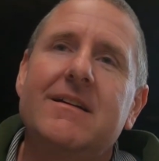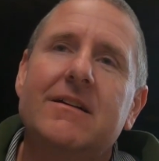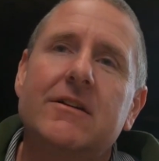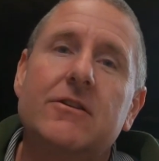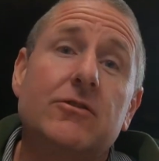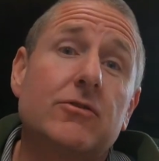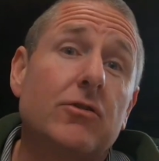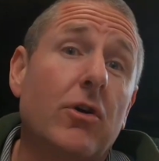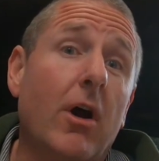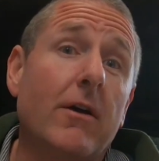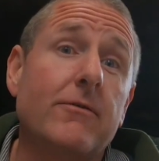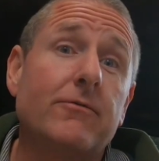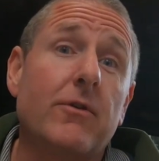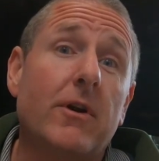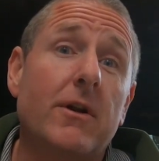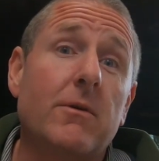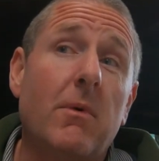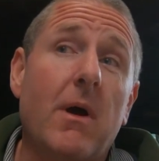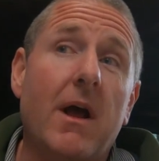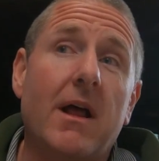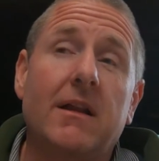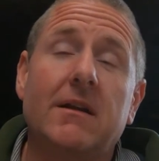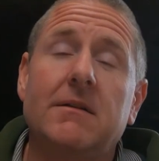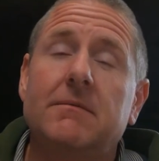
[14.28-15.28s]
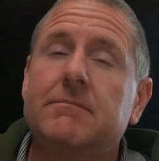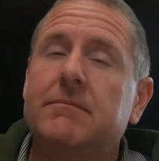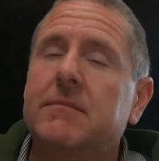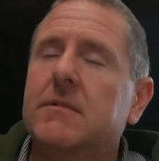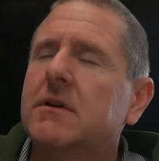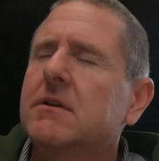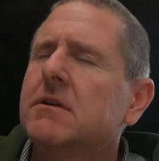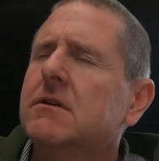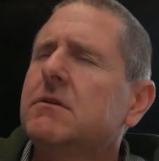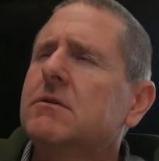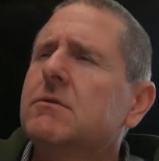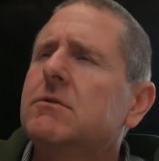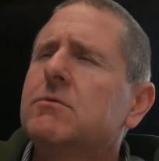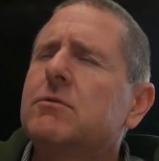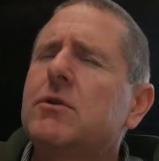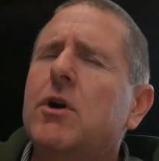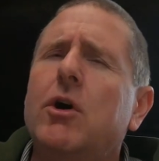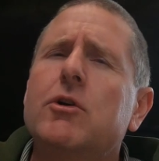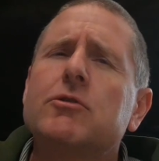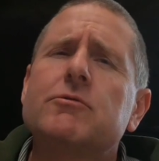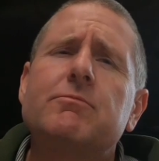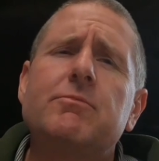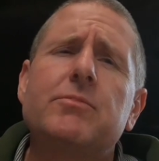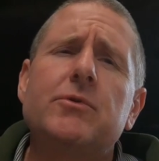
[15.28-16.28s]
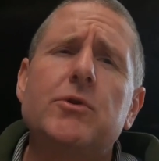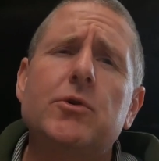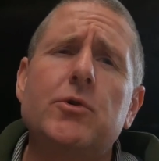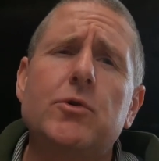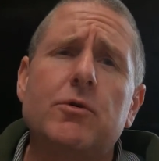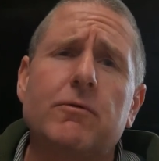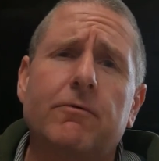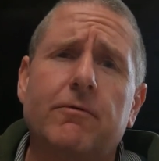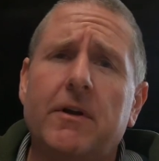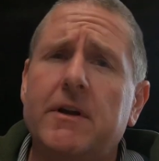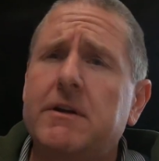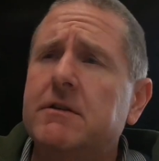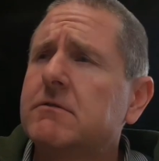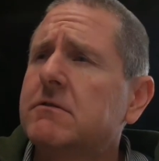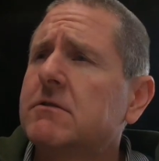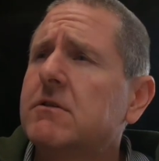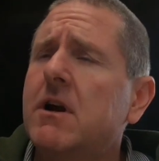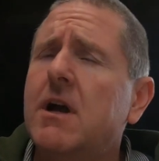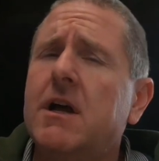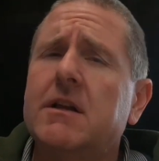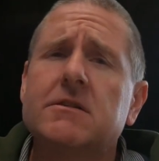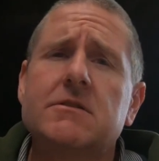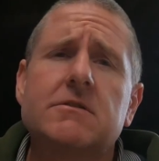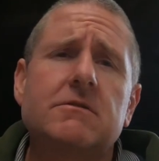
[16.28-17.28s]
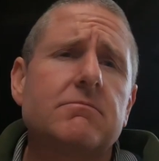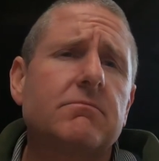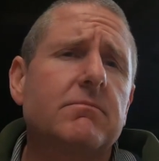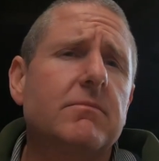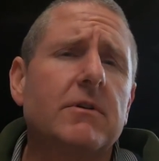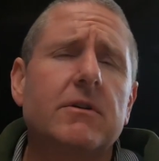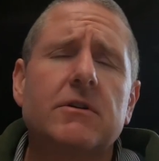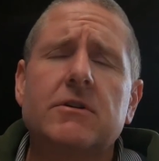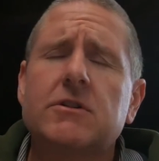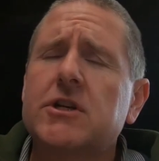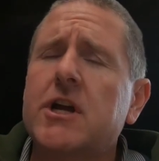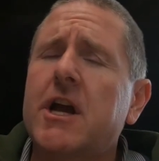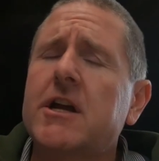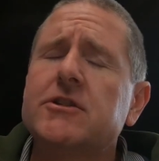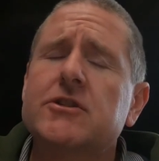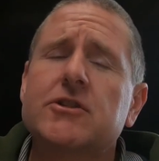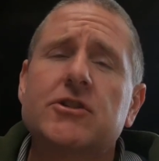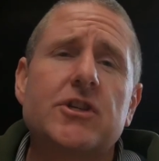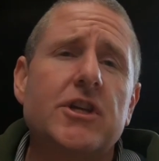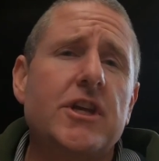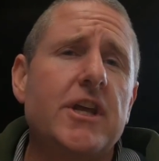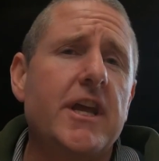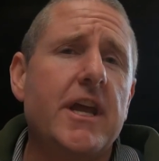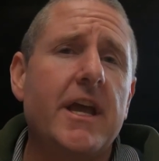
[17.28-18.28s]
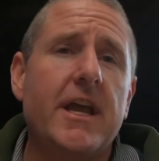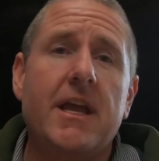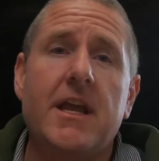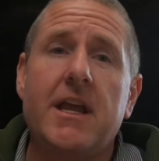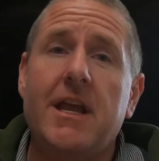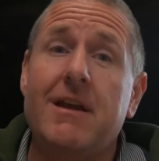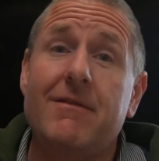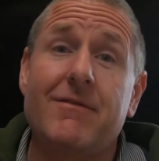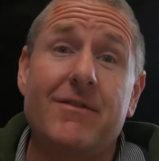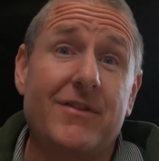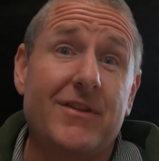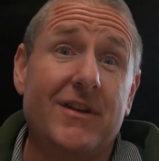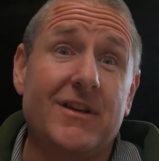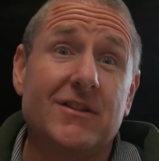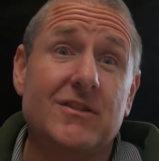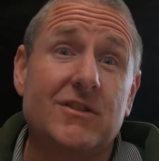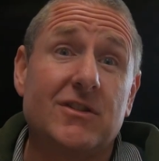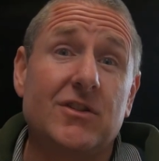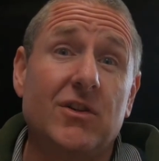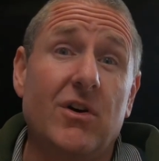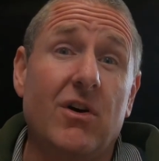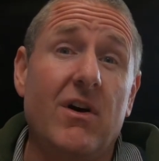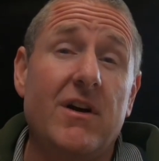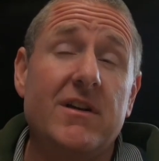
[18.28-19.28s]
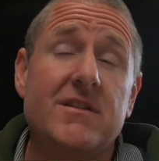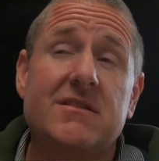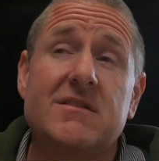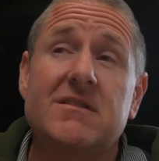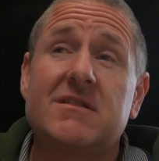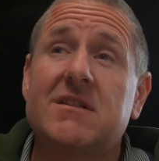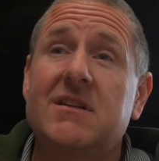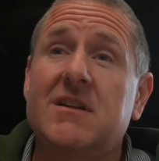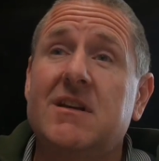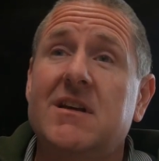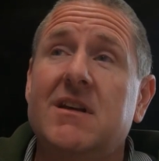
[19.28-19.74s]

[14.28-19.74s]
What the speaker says: Drives really well, goes beautifully, runs, changes gear, everything's nice,